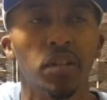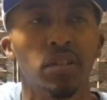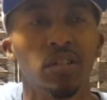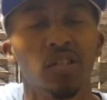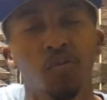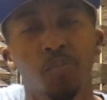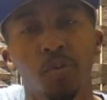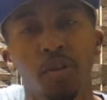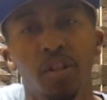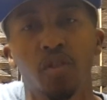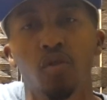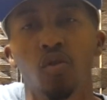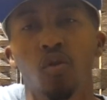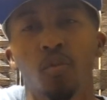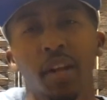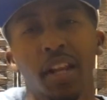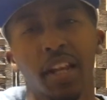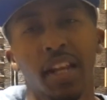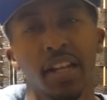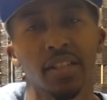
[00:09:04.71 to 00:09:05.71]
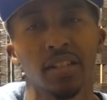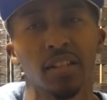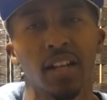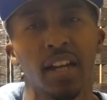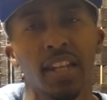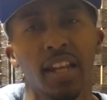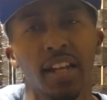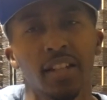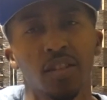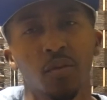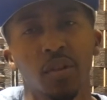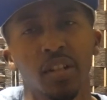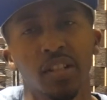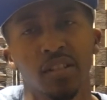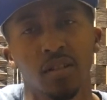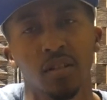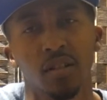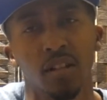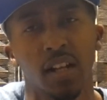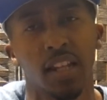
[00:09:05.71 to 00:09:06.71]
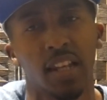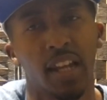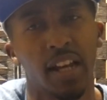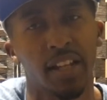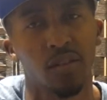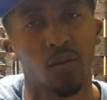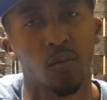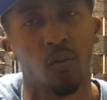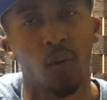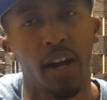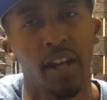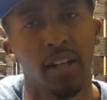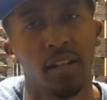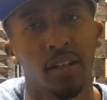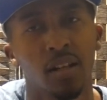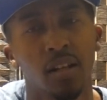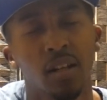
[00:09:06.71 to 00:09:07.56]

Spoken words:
It looks pretty cool, but I like the way this look. I like the white